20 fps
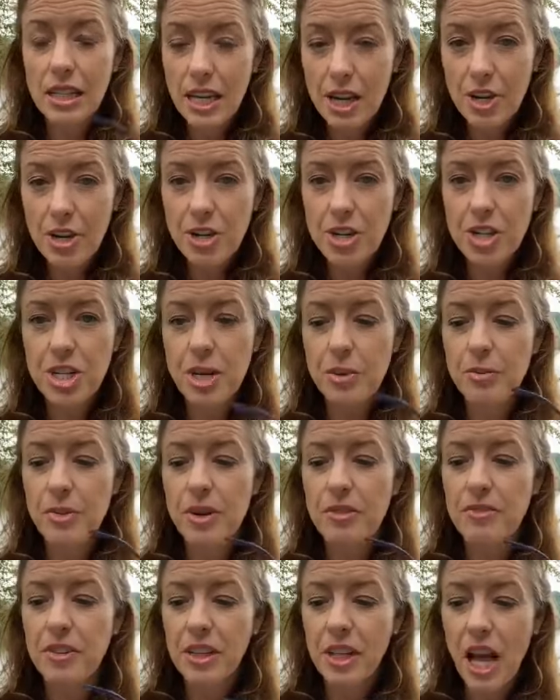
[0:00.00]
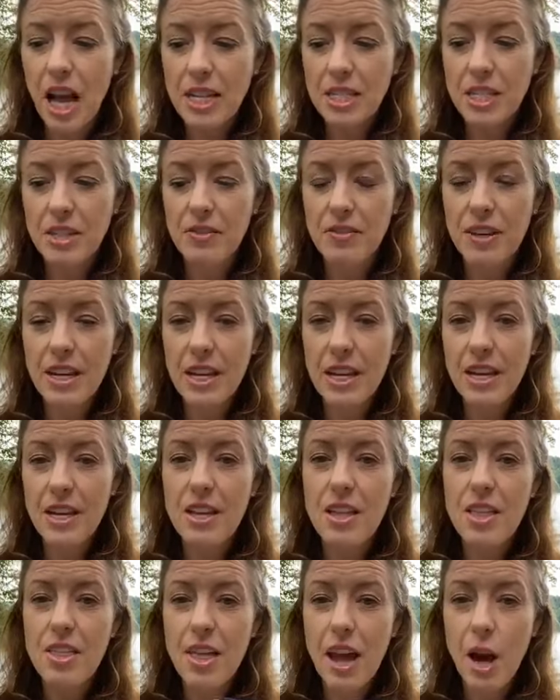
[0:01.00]
leadership philosophy
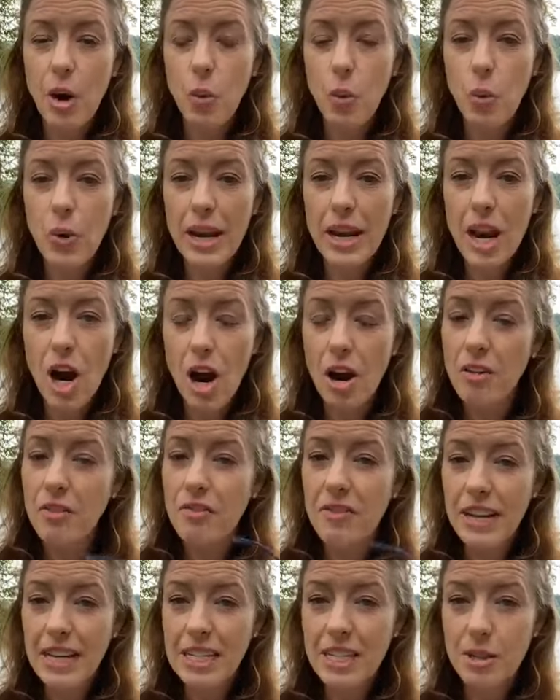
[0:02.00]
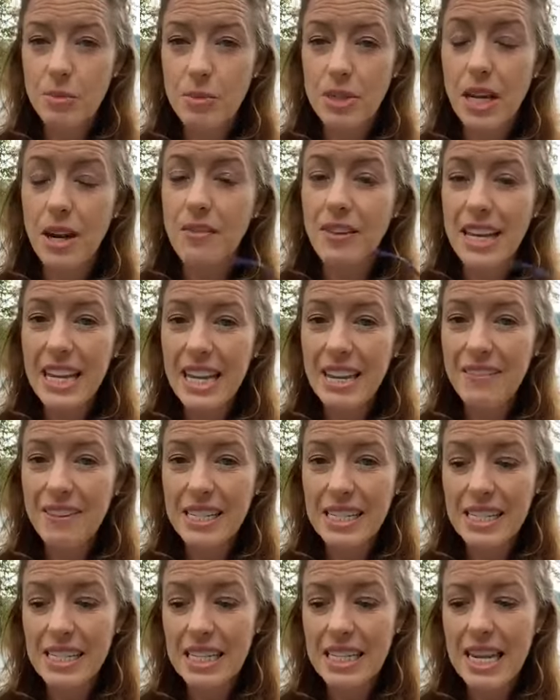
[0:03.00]
that we are victims of
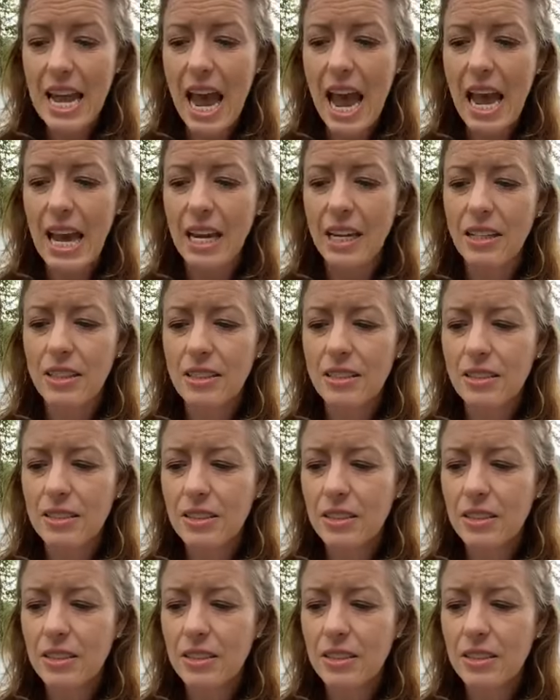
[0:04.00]
even today.